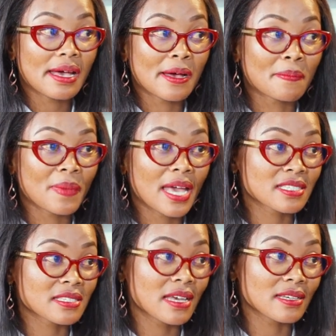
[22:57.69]
um,
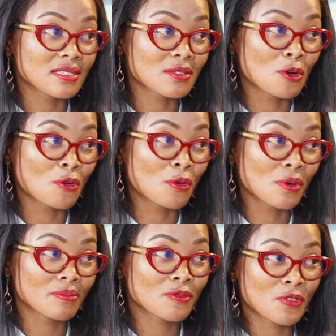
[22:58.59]
exercise or
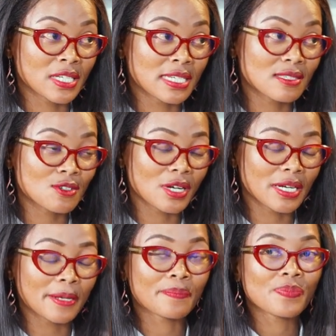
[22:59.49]
mm-hmm. fitness
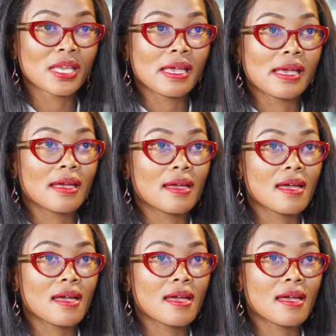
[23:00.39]
training. Mm-hmm.